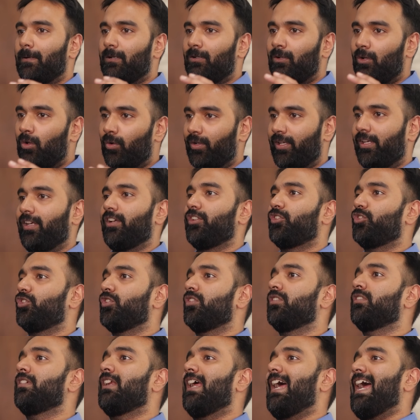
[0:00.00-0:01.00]

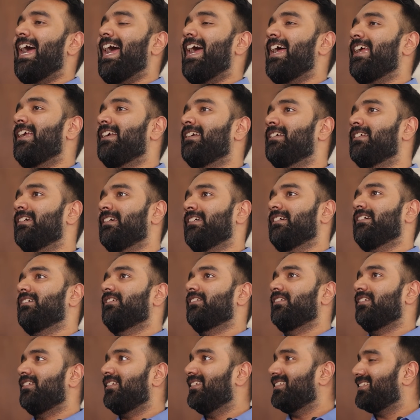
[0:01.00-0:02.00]
location and
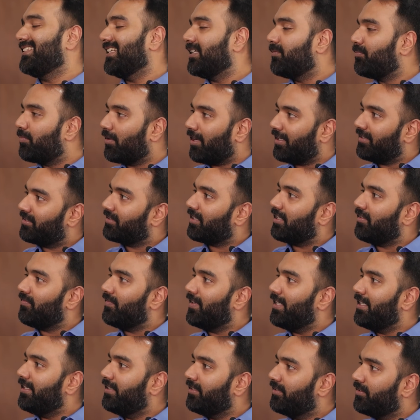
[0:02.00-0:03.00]
real estate price
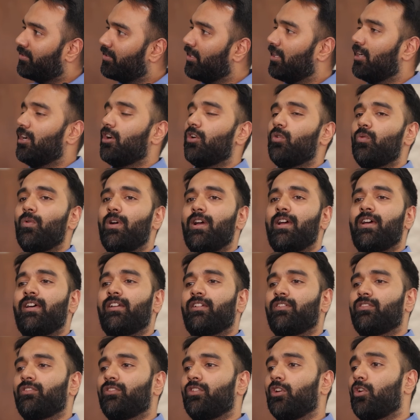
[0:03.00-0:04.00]
convenience,
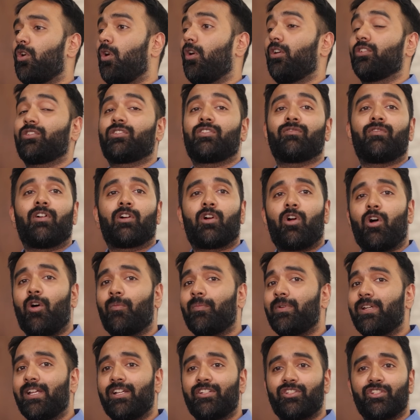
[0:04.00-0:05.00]
where the cost of
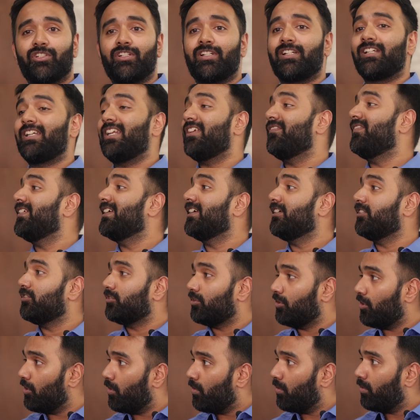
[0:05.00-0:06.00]
accommodation and living is
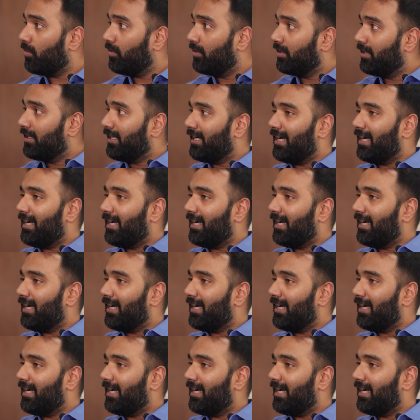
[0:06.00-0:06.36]
low